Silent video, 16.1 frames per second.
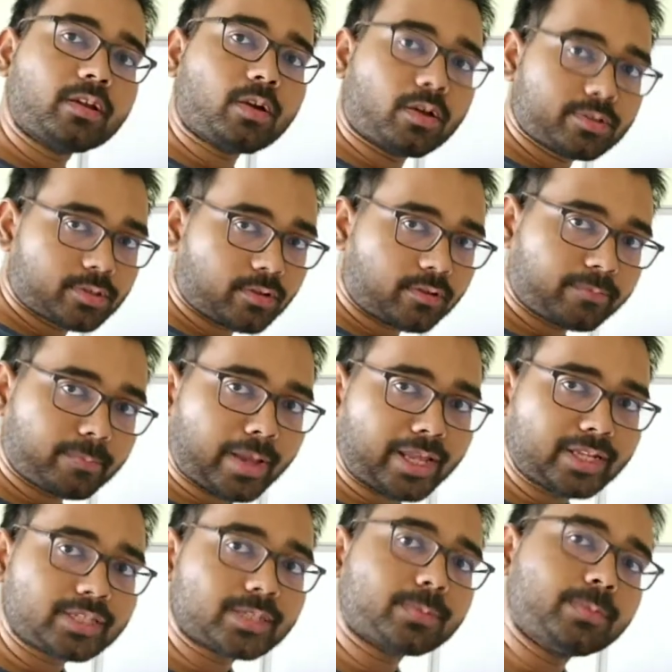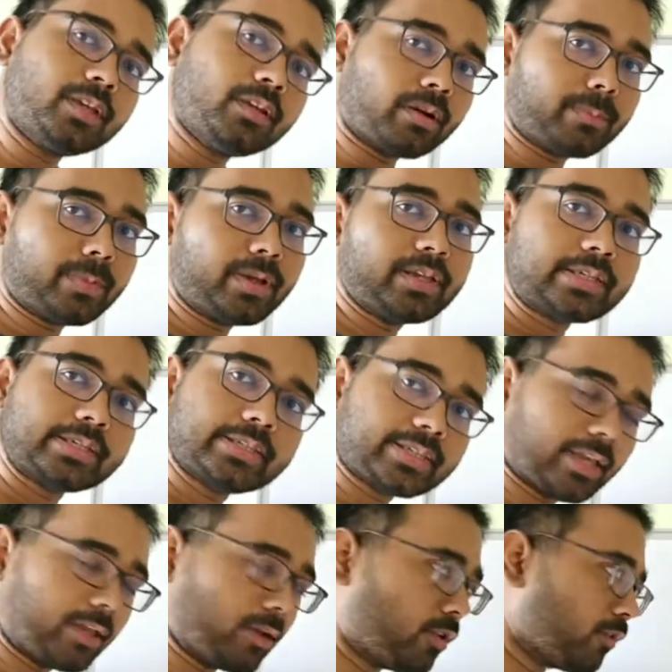cos of minus b comma
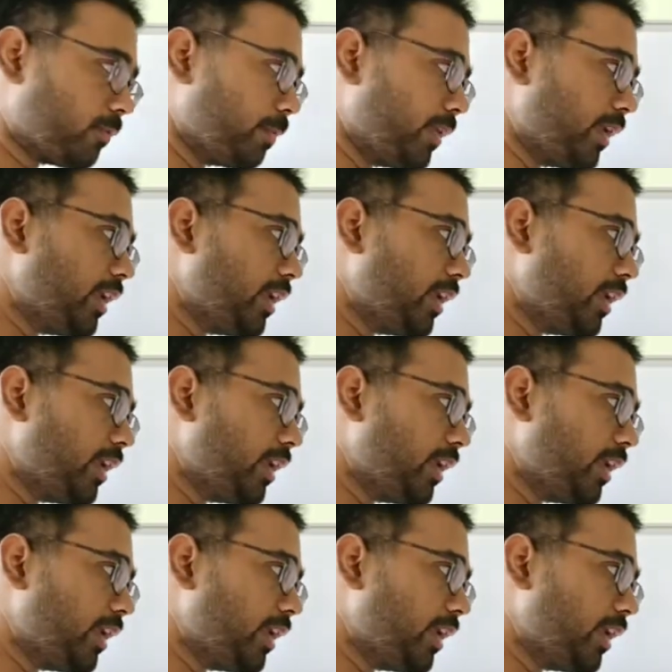sin of